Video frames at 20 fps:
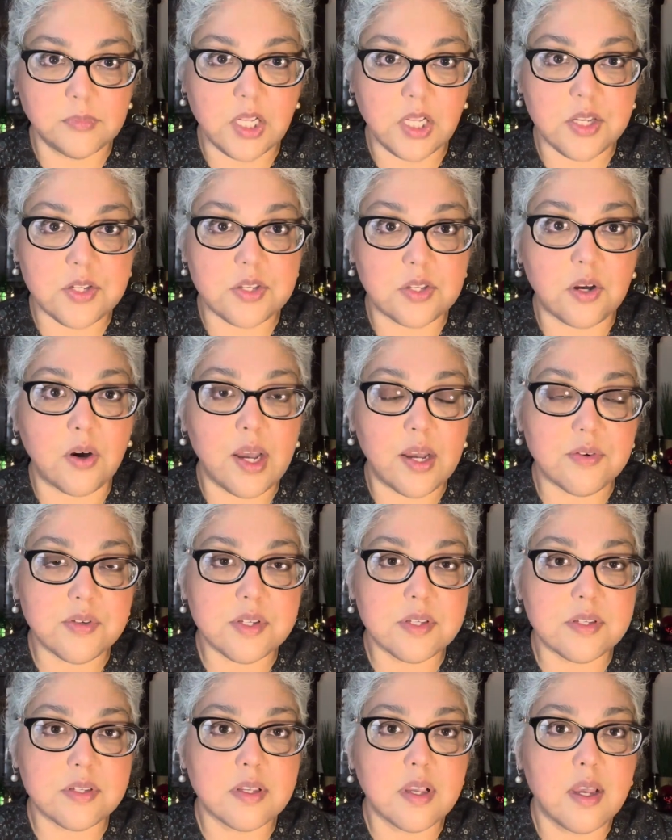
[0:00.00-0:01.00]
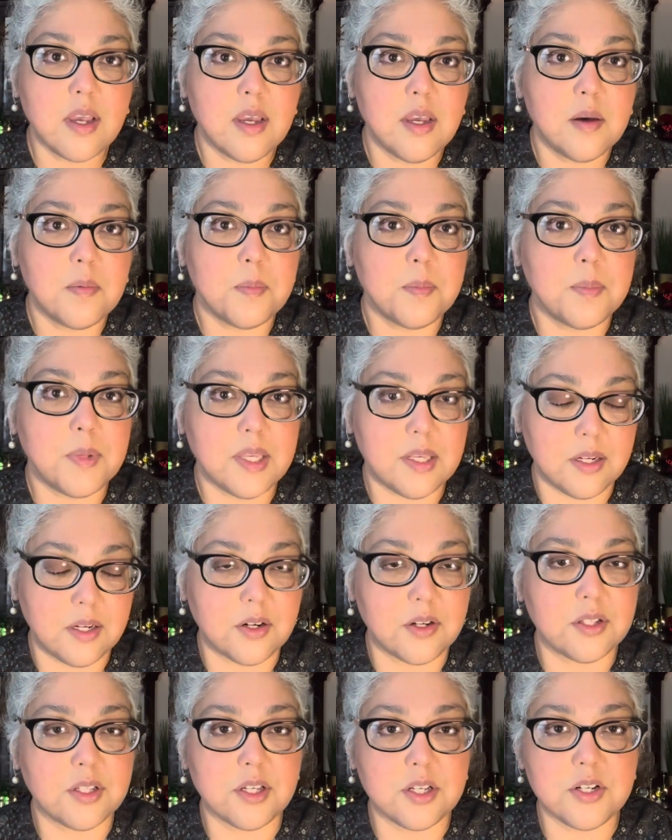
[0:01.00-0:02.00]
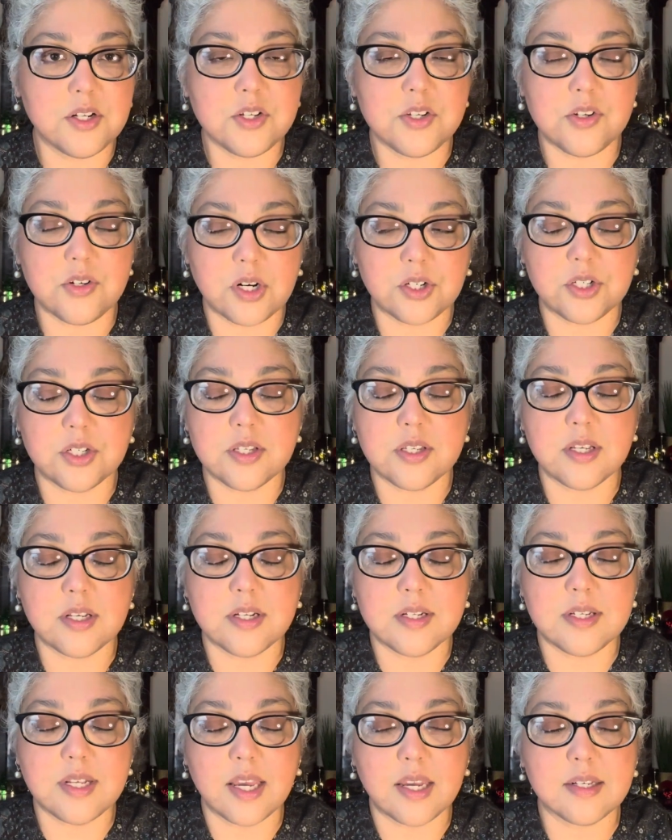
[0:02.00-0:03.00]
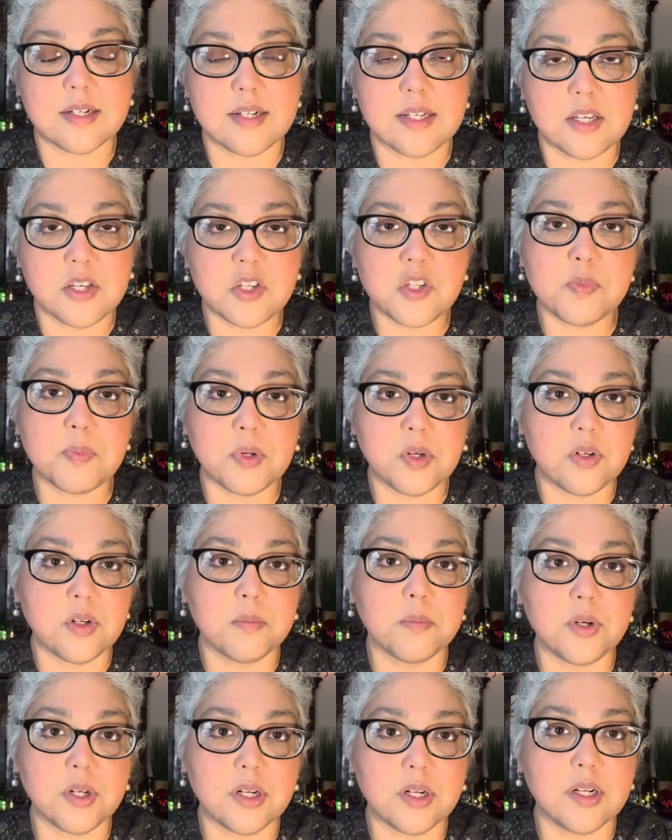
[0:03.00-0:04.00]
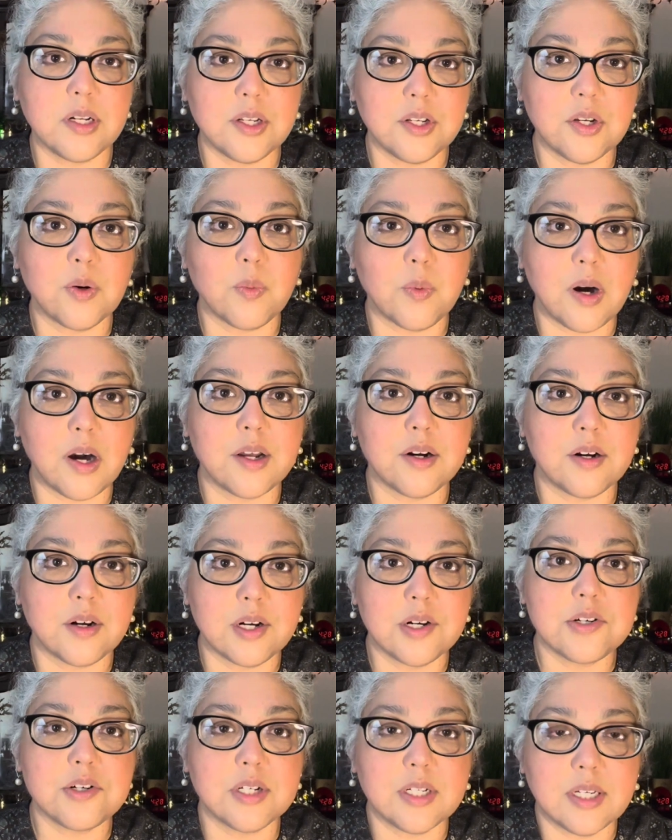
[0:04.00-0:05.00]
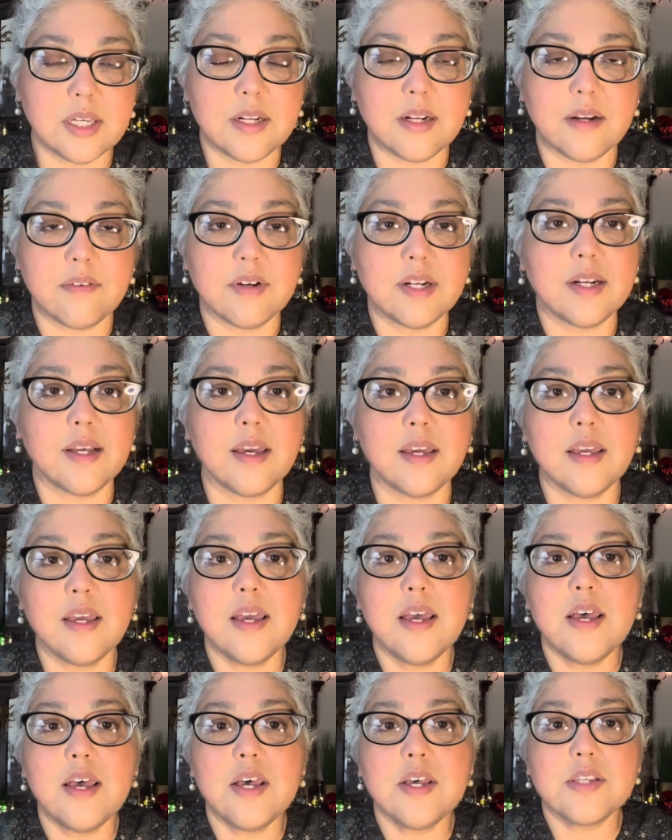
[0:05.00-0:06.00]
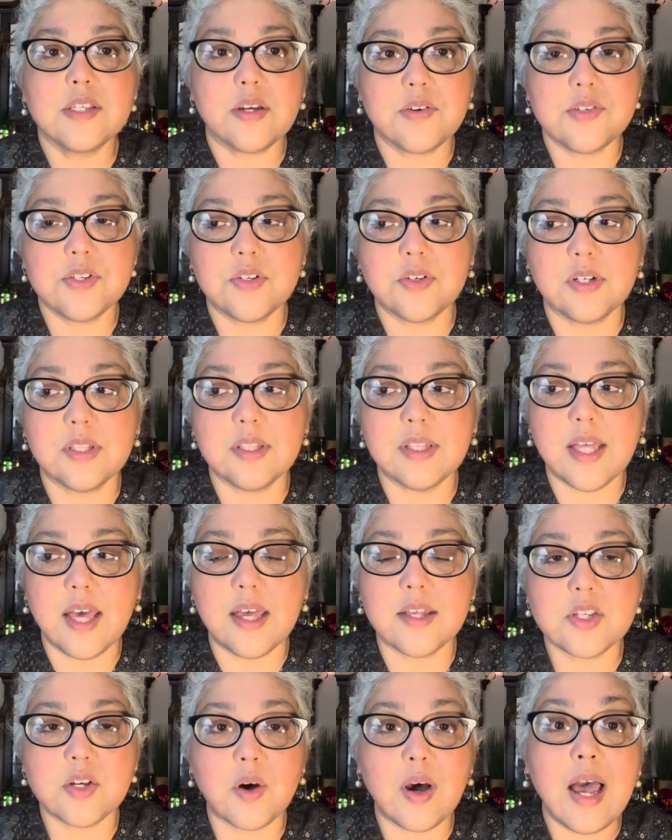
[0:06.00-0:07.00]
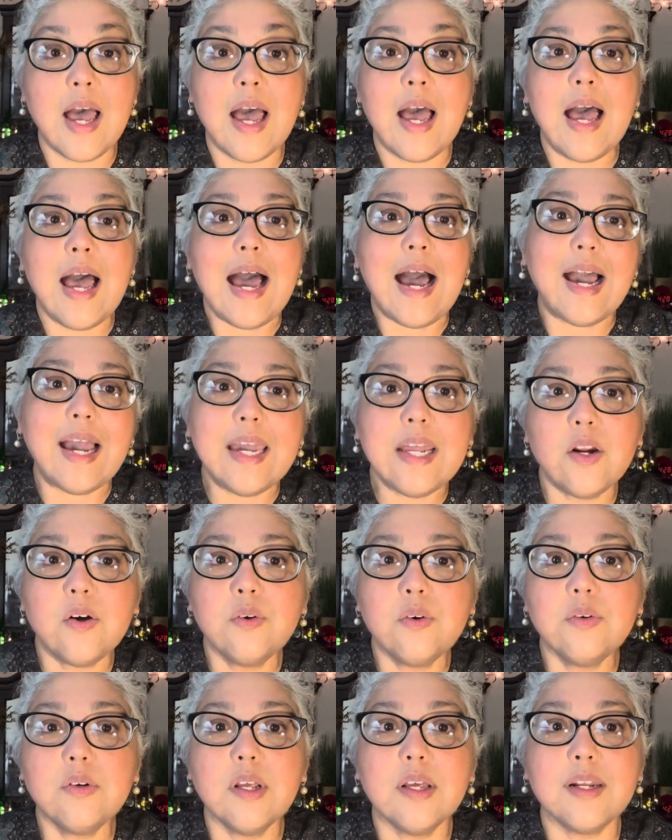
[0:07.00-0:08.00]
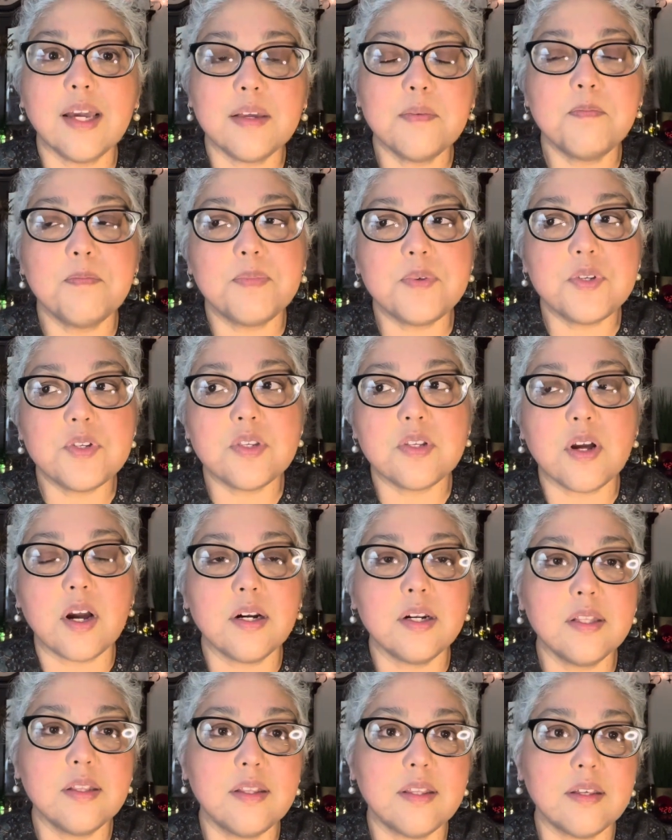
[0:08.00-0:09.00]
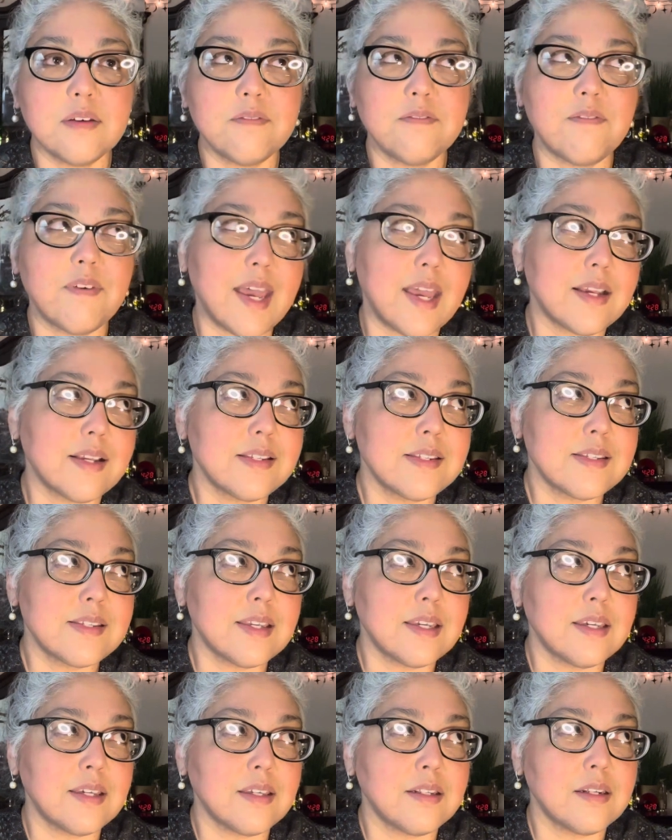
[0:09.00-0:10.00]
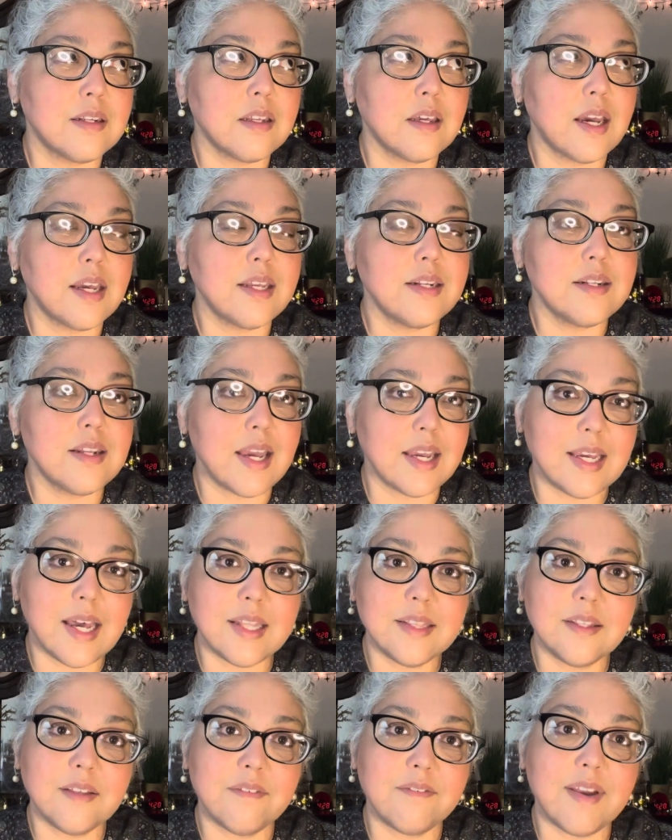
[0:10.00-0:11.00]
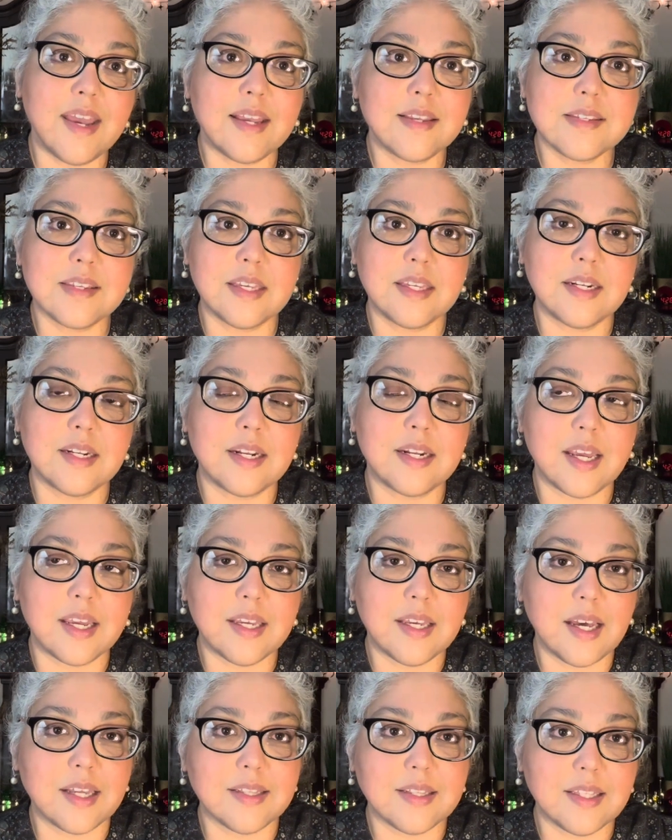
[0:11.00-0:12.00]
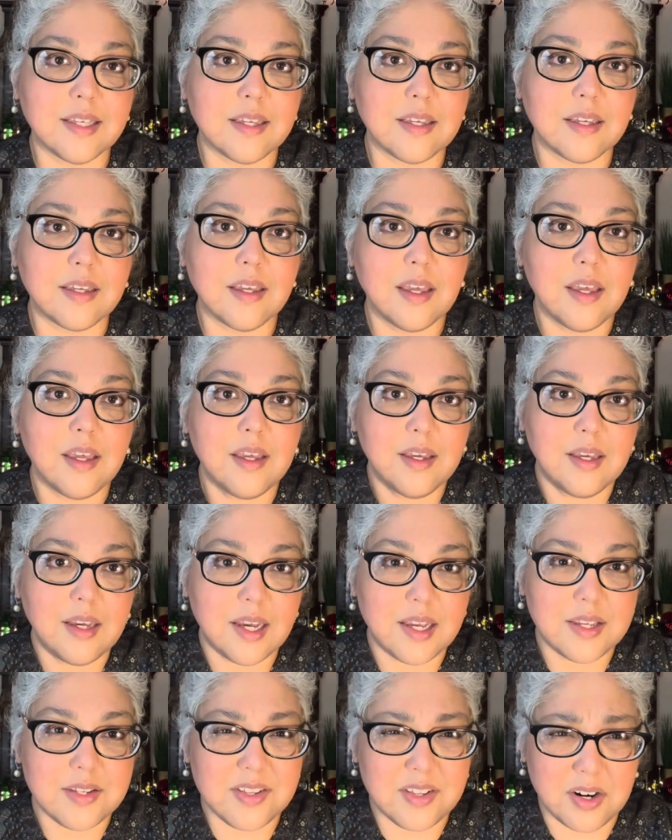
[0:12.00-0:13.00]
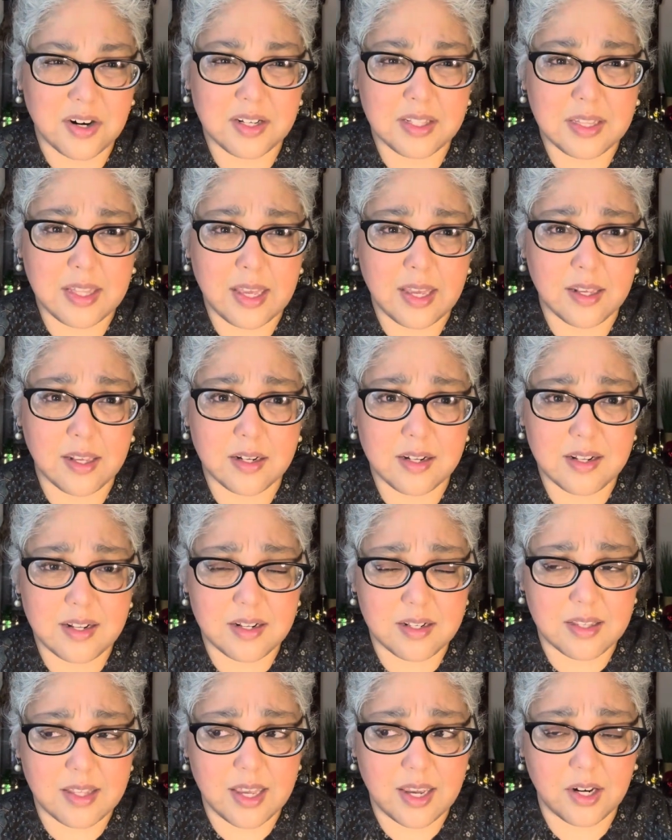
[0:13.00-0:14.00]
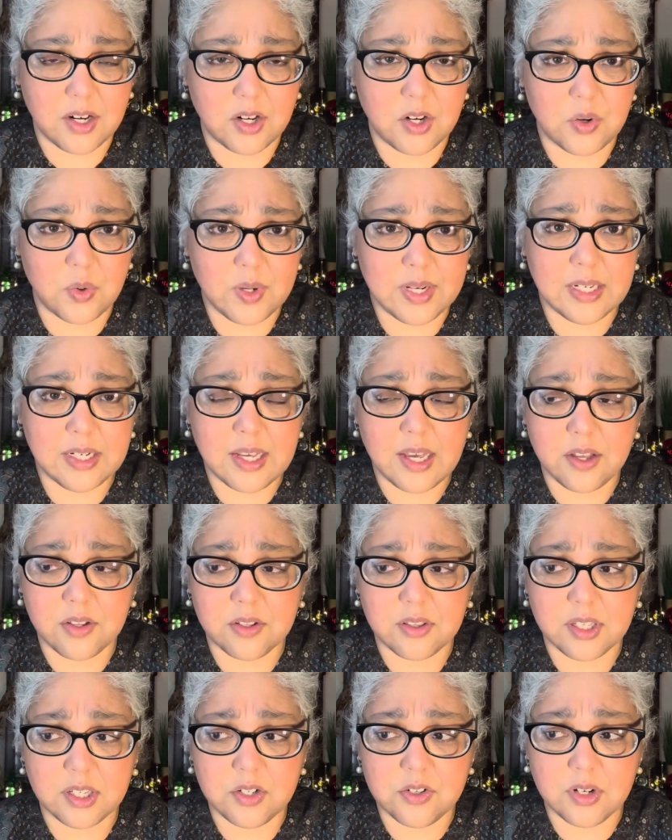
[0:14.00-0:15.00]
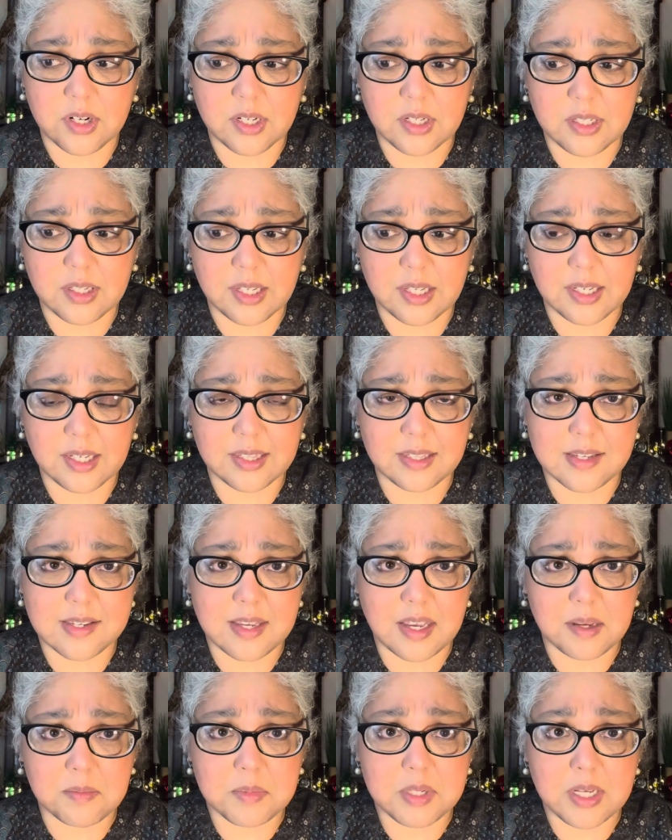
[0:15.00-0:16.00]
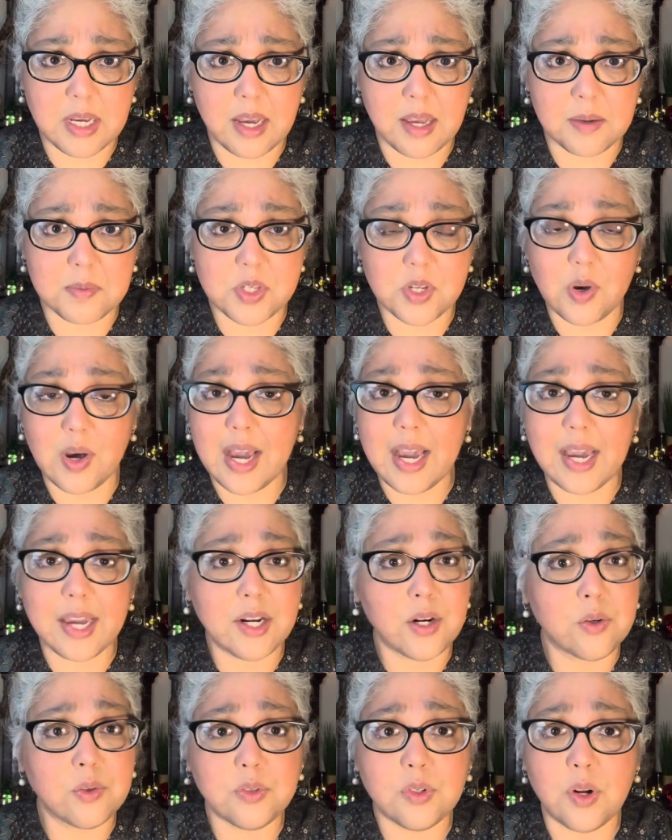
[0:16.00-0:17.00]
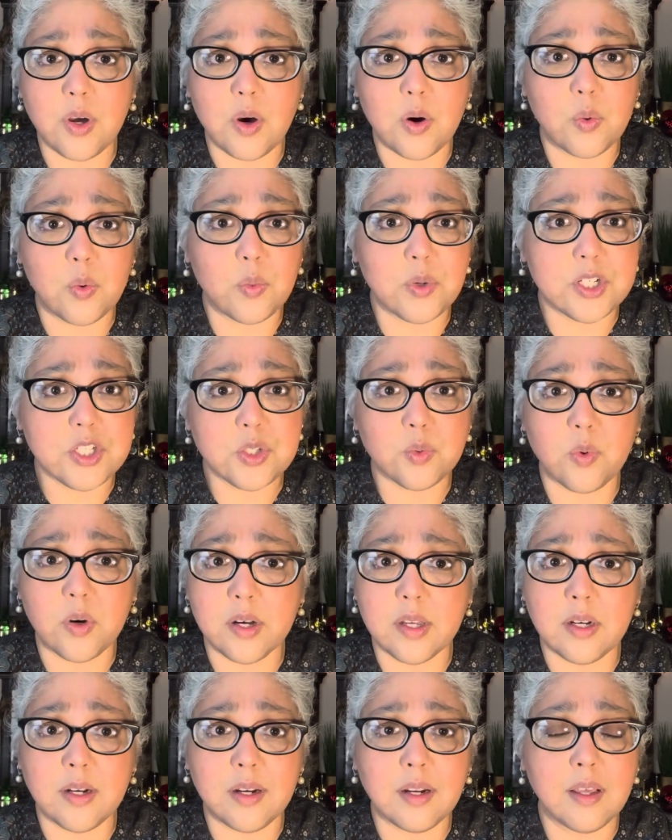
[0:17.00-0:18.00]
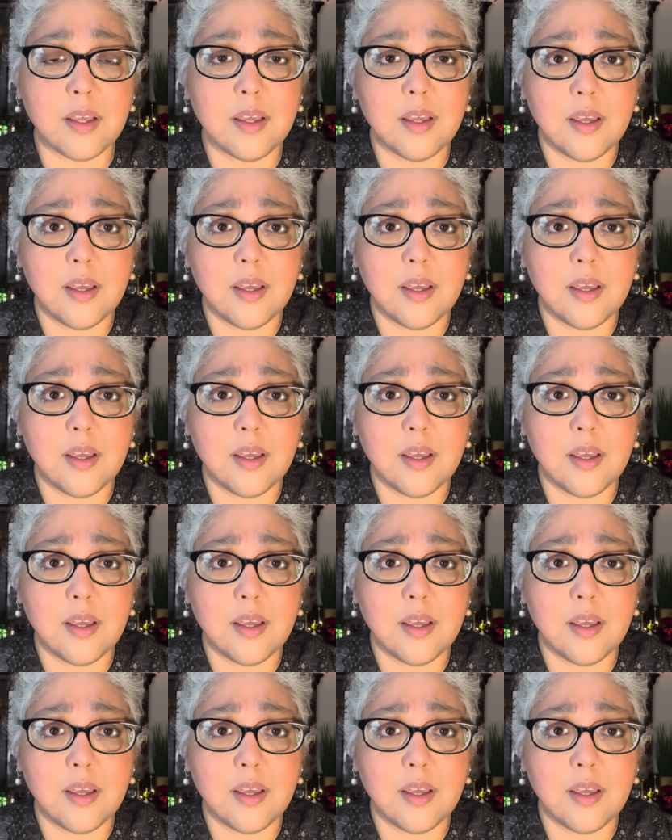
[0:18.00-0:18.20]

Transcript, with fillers: so I was then you know the instructions said take a teaspoon and put it in your water and drink it every day so i was doing that so i don't and i started the vaccine i, I got the vaccine and i got the i started that that green healthy drink like at the same time so i don't know which one